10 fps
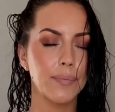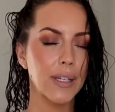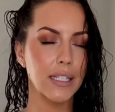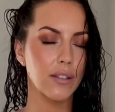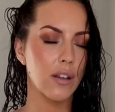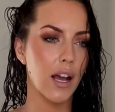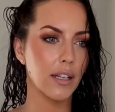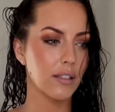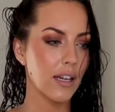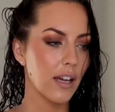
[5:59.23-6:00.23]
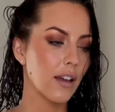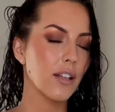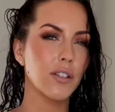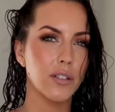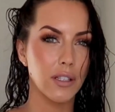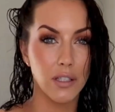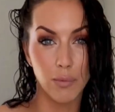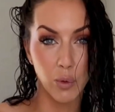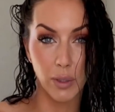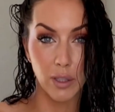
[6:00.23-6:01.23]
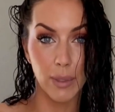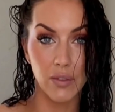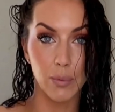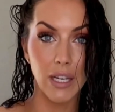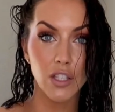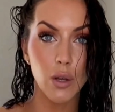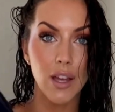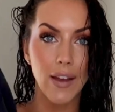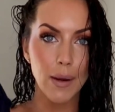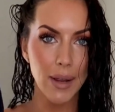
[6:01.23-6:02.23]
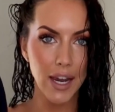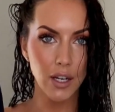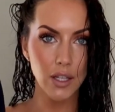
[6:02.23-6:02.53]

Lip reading: it's not, it just doesn't seem to work the best for me. So I've had my hair in